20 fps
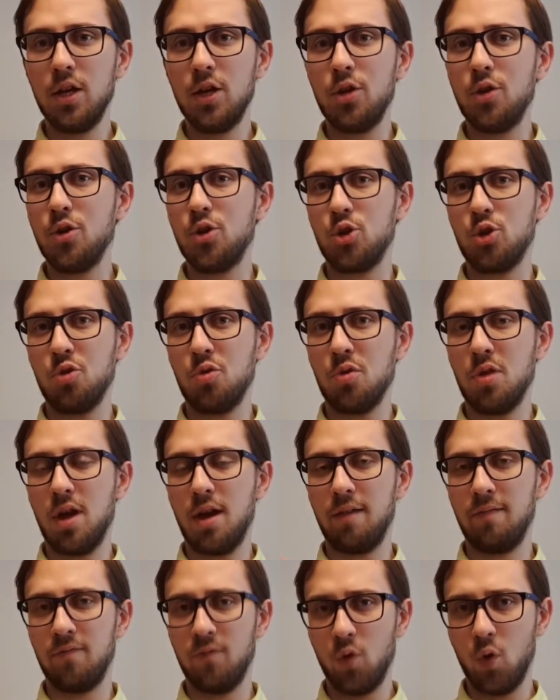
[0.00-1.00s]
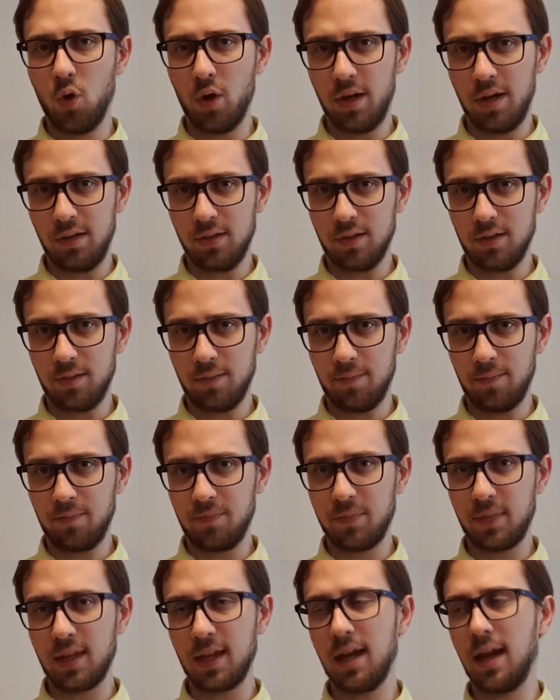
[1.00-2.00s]
you should avoid
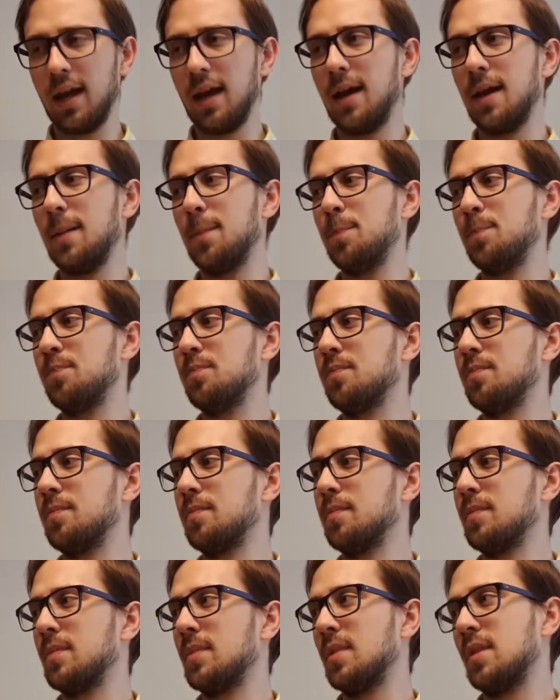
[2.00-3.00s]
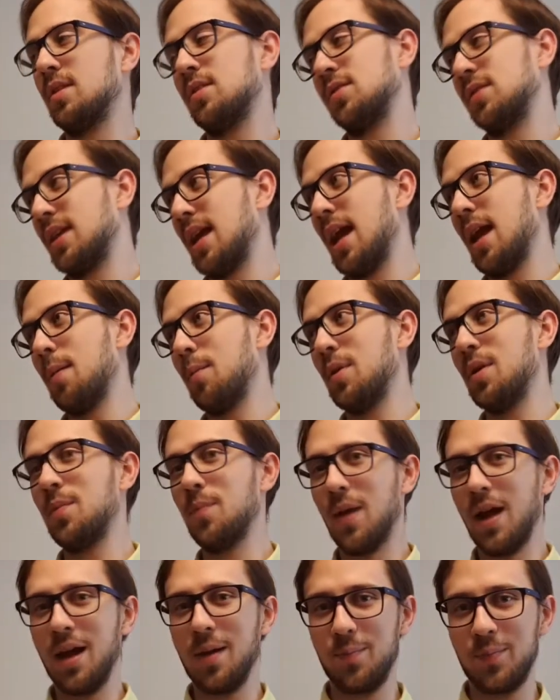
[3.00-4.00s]
this game, in
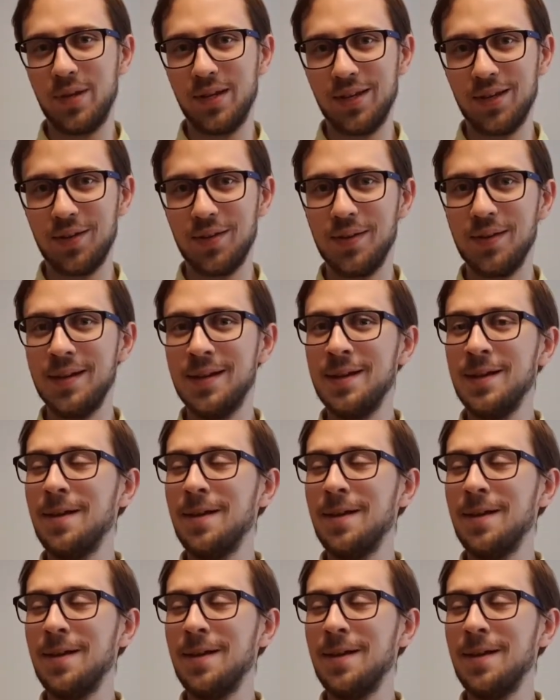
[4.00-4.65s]
my opinion.